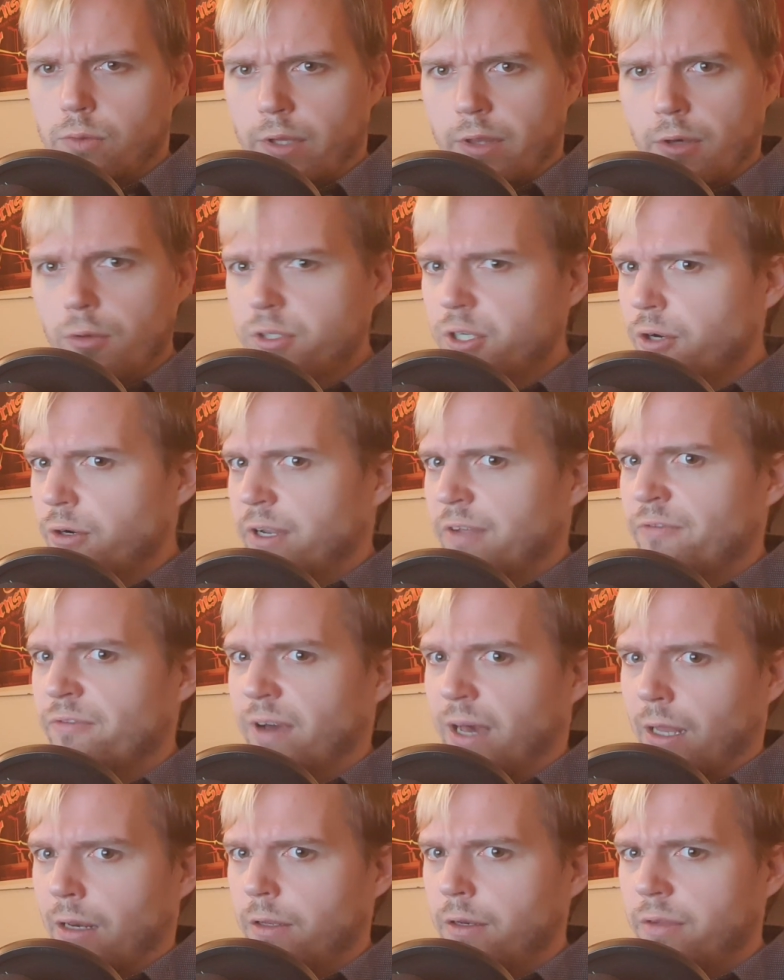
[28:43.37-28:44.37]
those aren't
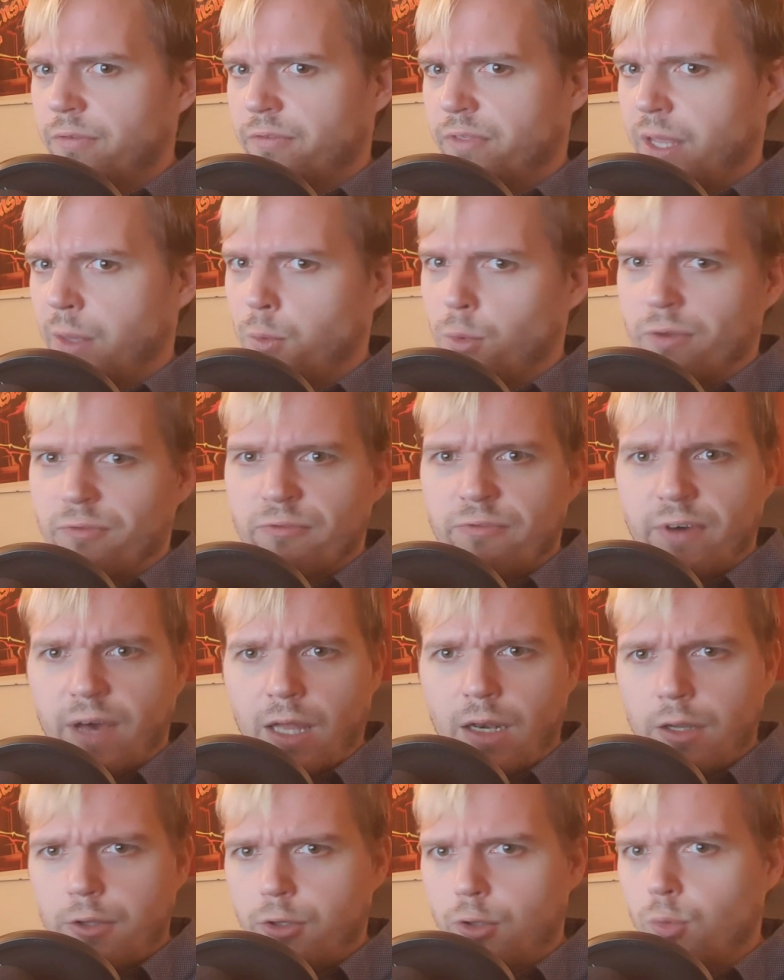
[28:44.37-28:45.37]
invalid. If they were
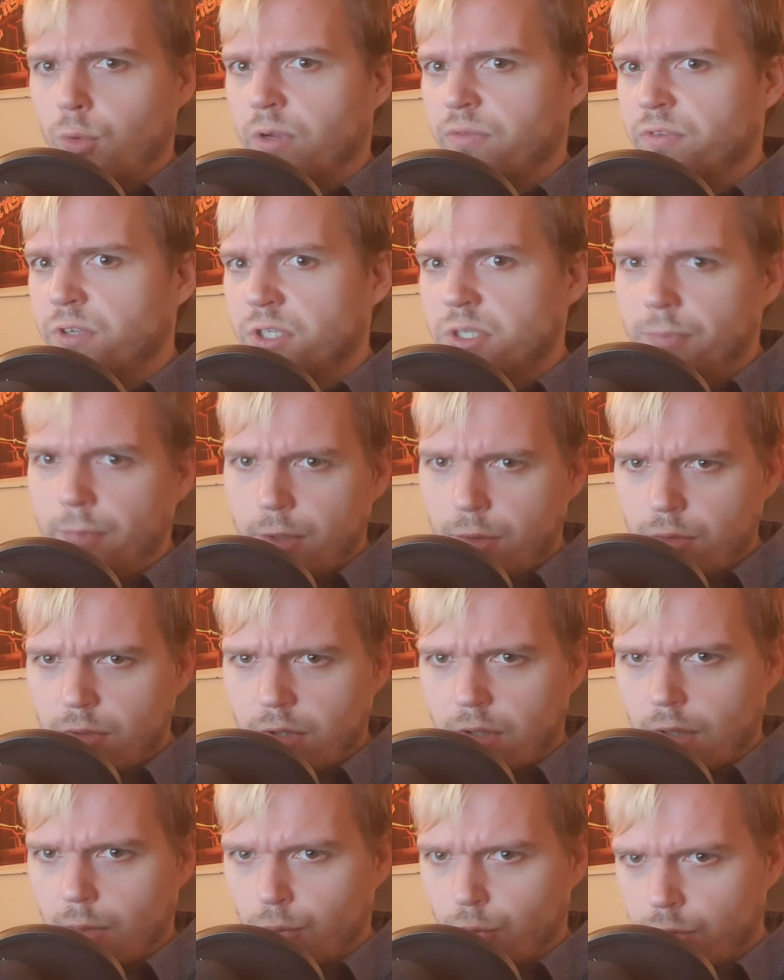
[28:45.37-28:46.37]
invalid, you would have
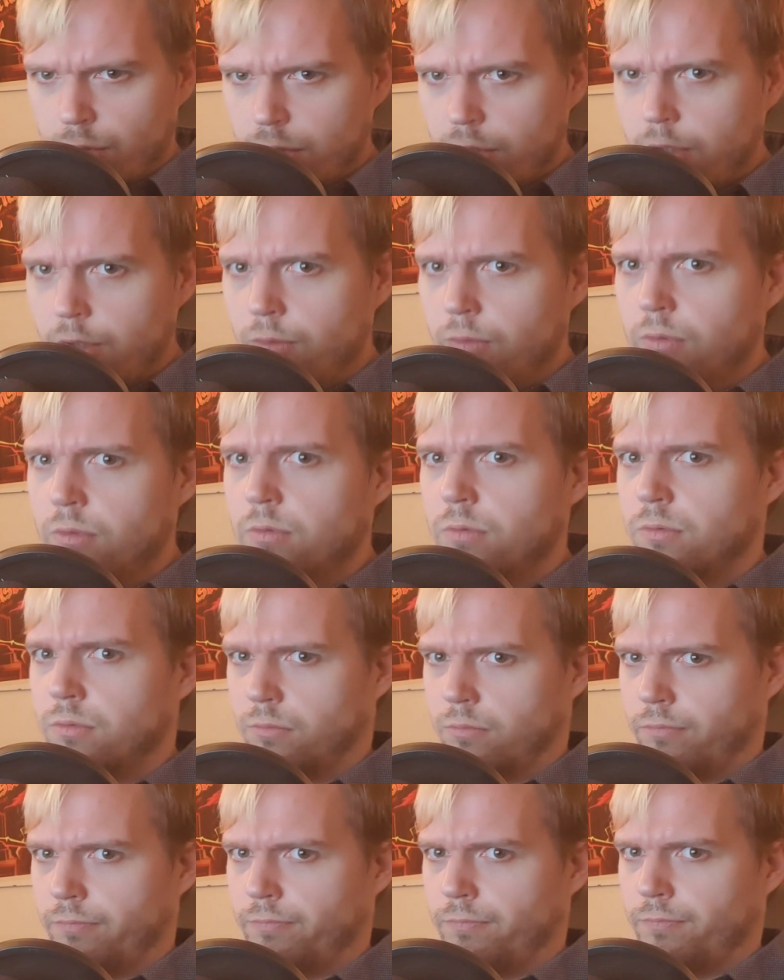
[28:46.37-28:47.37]
disputed them, wouldn't you?
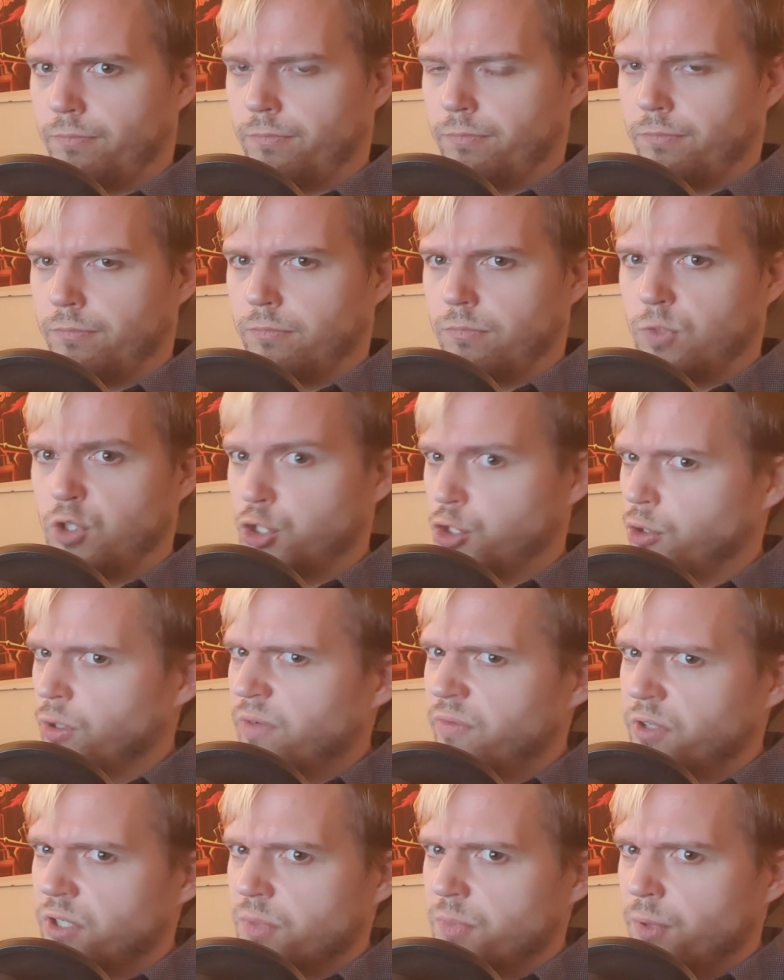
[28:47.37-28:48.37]
Should
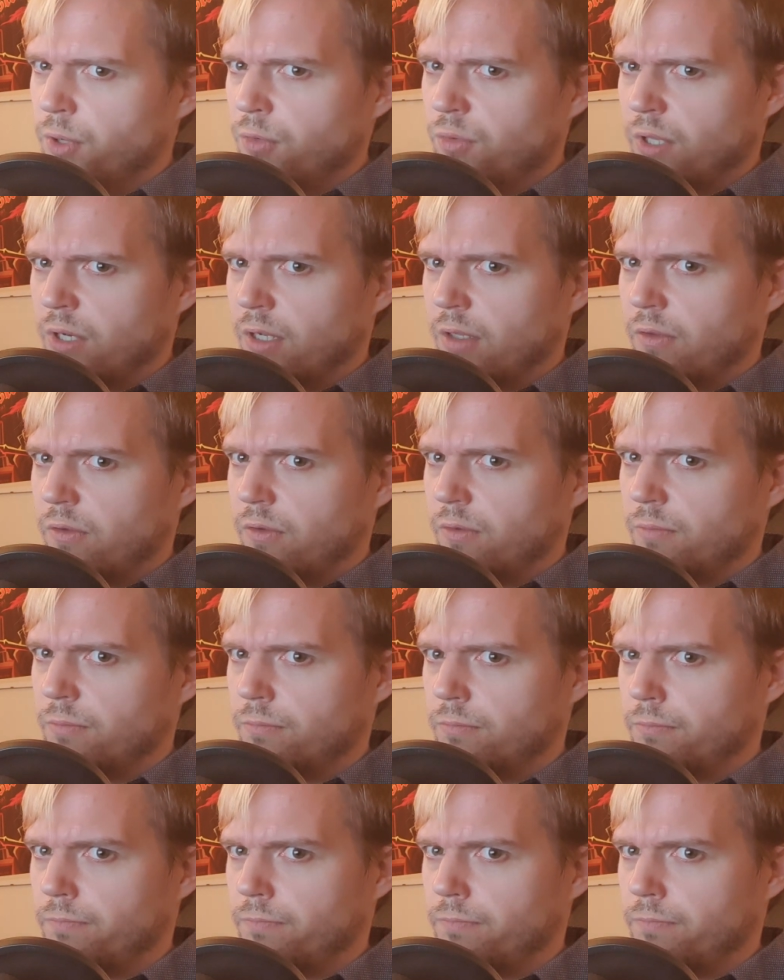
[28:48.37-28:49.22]
have disputed it.